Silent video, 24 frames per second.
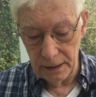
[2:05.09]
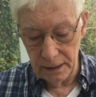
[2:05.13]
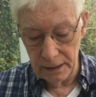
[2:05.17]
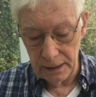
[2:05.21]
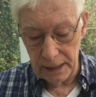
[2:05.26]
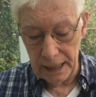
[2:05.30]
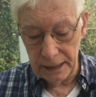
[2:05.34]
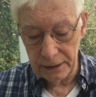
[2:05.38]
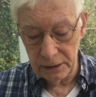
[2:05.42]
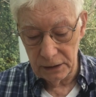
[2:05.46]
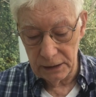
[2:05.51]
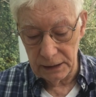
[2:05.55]

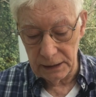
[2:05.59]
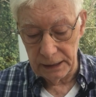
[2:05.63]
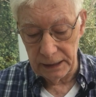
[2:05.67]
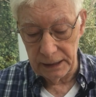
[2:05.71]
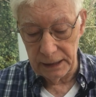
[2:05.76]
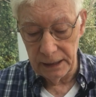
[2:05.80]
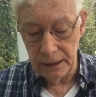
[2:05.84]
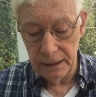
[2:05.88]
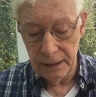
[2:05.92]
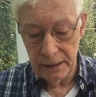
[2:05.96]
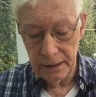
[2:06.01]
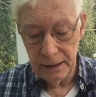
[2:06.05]

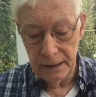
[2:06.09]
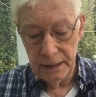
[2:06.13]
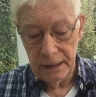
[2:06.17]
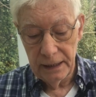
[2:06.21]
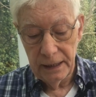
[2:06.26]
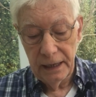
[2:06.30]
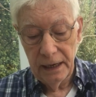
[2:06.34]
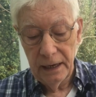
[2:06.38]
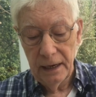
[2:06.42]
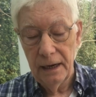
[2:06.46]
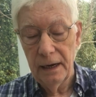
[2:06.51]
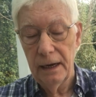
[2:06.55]
actually
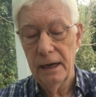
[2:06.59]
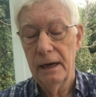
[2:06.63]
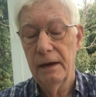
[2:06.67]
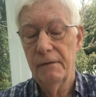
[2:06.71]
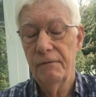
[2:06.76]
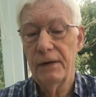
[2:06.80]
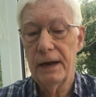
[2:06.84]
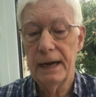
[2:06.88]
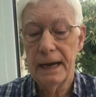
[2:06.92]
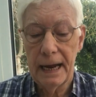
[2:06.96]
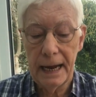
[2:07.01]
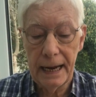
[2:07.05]
if
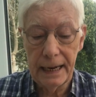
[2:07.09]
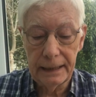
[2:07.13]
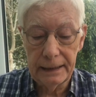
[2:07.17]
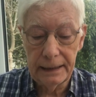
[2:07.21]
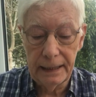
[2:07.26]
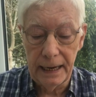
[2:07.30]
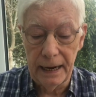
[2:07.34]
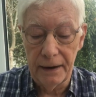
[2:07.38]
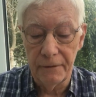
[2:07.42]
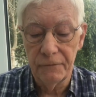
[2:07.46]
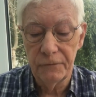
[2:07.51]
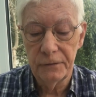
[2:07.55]
I had
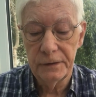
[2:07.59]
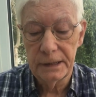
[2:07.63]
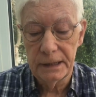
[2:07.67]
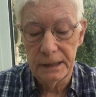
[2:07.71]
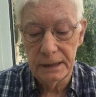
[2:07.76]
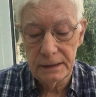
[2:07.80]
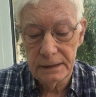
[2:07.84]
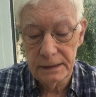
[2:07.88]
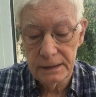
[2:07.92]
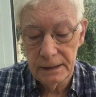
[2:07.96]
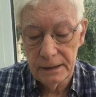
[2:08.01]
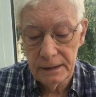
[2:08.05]
left
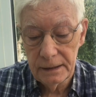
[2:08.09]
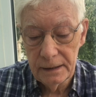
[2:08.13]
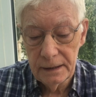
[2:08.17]
it